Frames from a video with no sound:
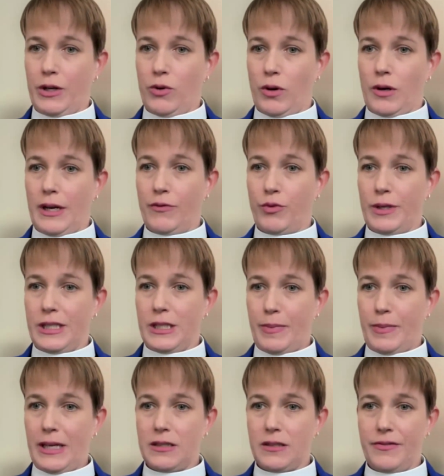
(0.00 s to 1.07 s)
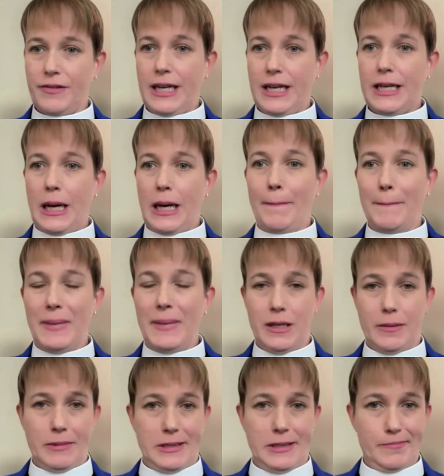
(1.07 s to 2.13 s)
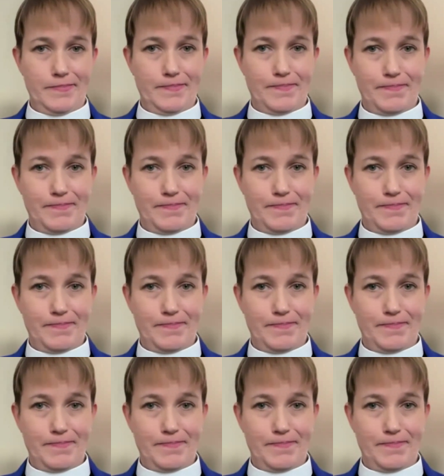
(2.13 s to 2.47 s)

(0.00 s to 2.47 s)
or have we specified a minimum?